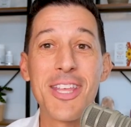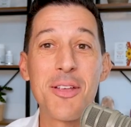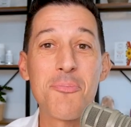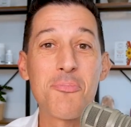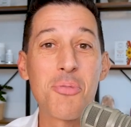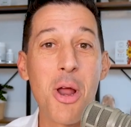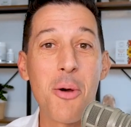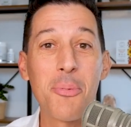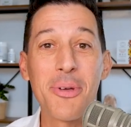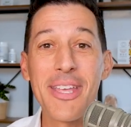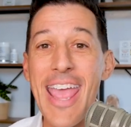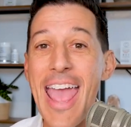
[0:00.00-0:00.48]
They
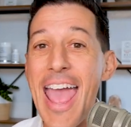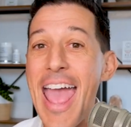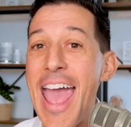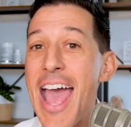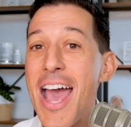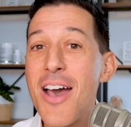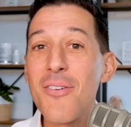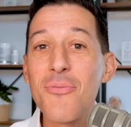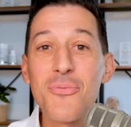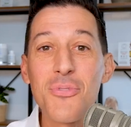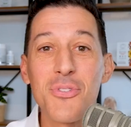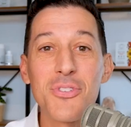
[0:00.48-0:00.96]
probably
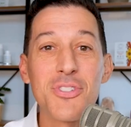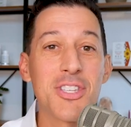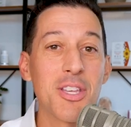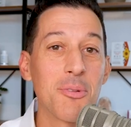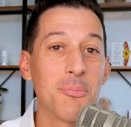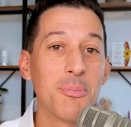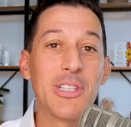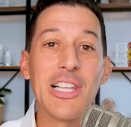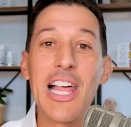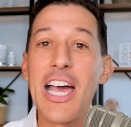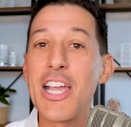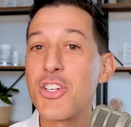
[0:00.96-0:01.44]
have
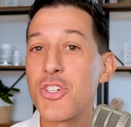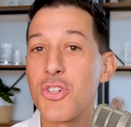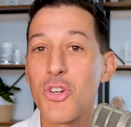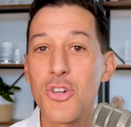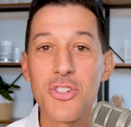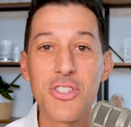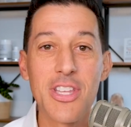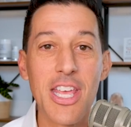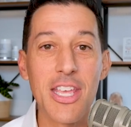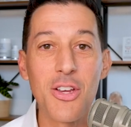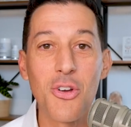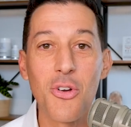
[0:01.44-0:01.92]
some
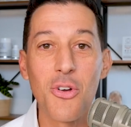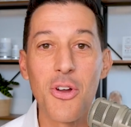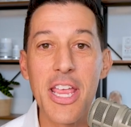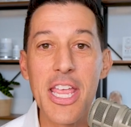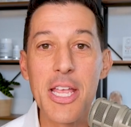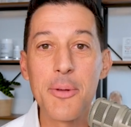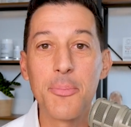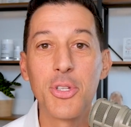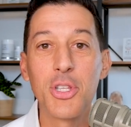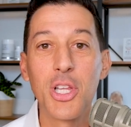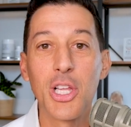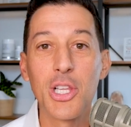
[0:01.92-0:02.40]
lectures that you're
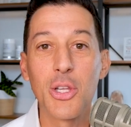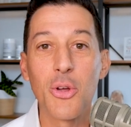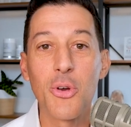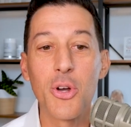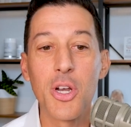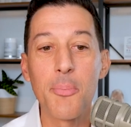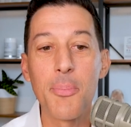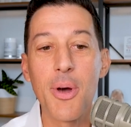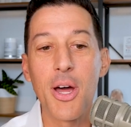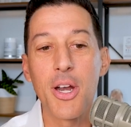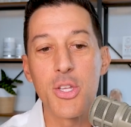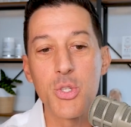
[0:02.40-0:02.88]
able to
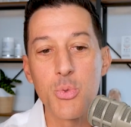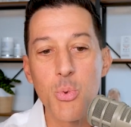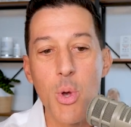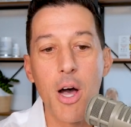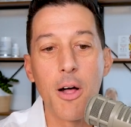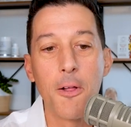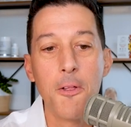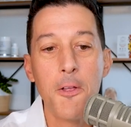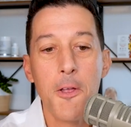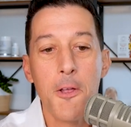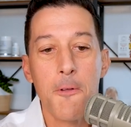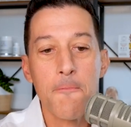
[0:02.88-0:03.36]
learn about as
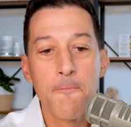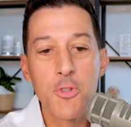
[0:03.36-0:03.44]
well.